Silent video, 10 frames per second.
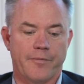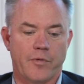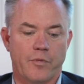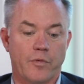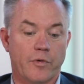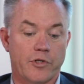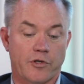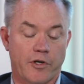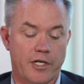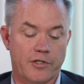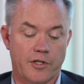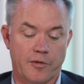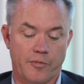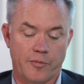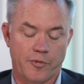what's great is
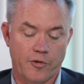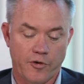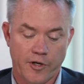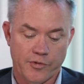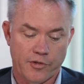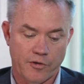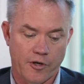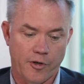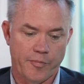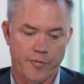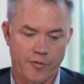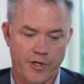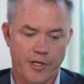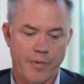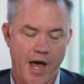that the programs are all
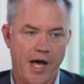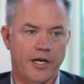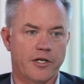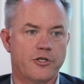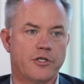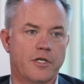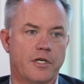pre-packaged.